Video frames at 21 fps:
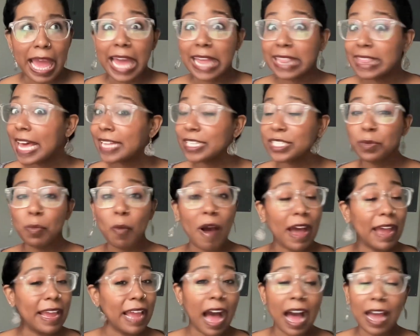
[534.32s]
And that's
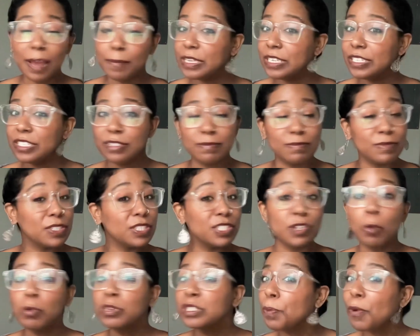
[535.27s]
why I be
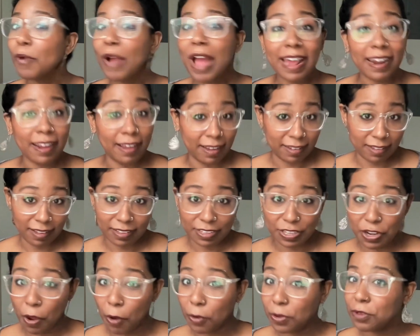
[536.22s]
so sporadic.
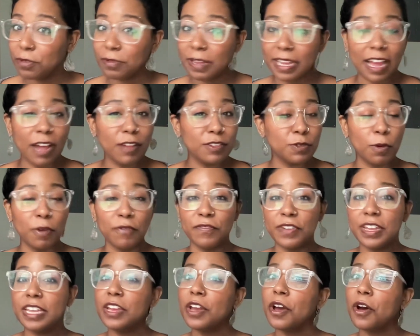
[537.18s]
I'll do a
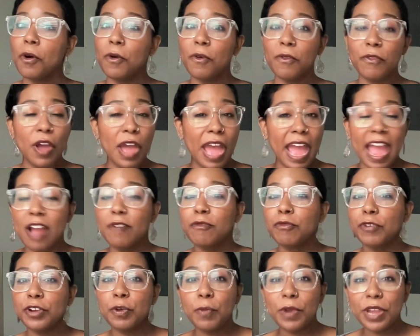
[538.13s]
video
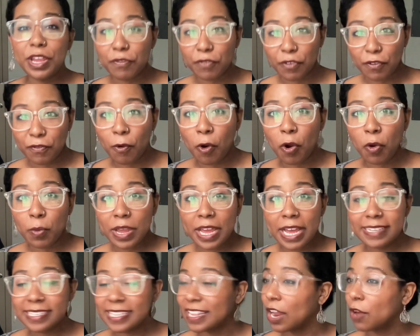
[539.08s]
every week for 4
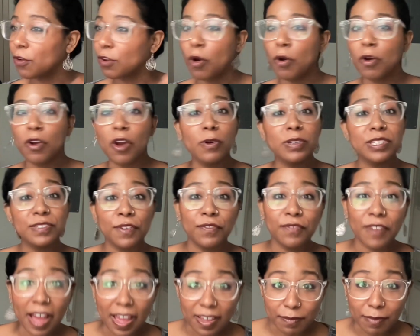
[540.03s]
weeks, and then I'll go ghost for
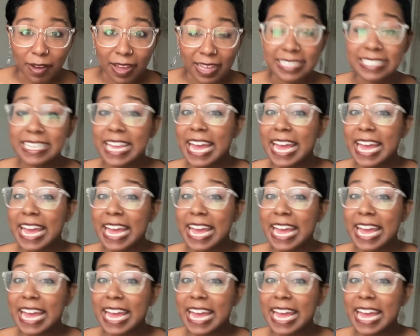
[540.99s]
5 months.